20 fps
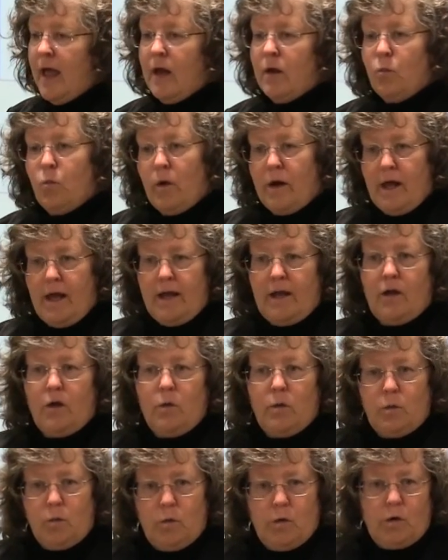and when I
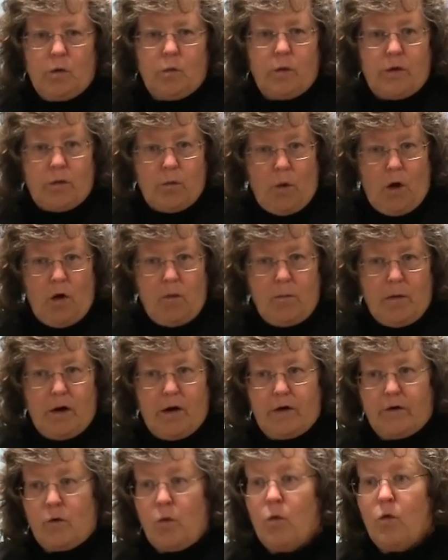go and work with
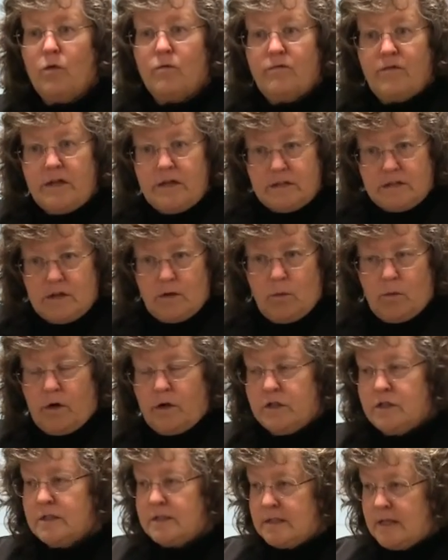Walmart or Visa, where
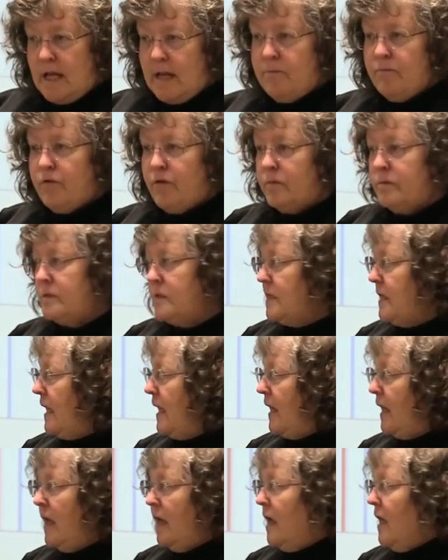I just came from
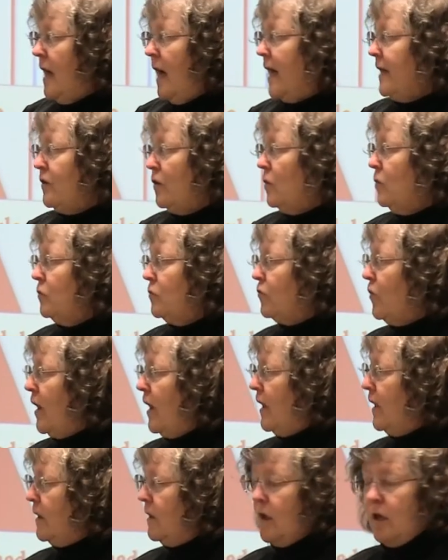today, I don't
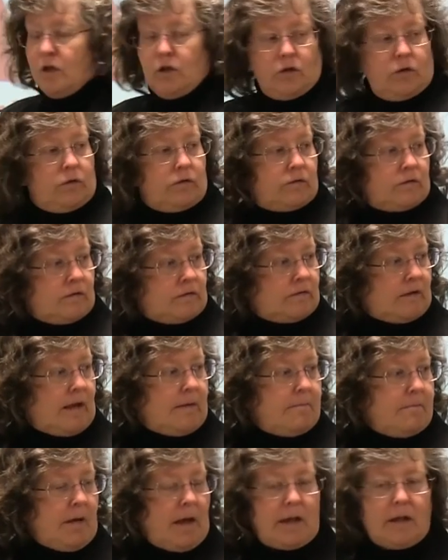try and use the
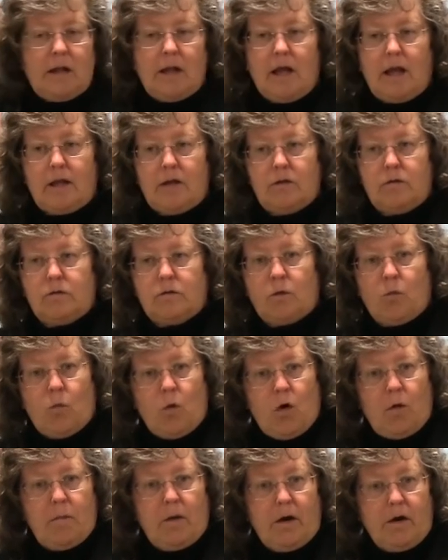same model I use at
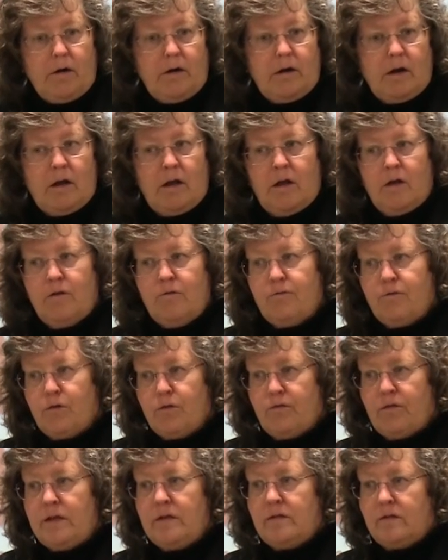Walmart
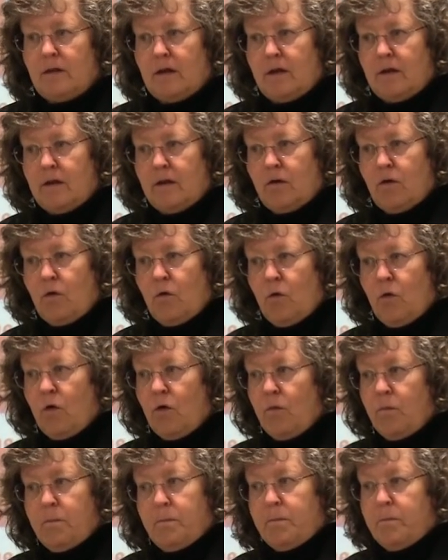for Visa
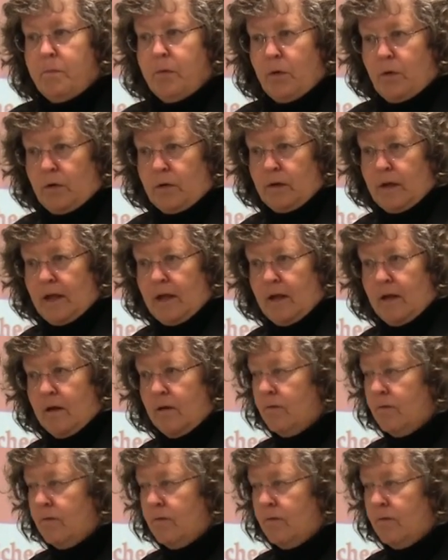or Berkeley,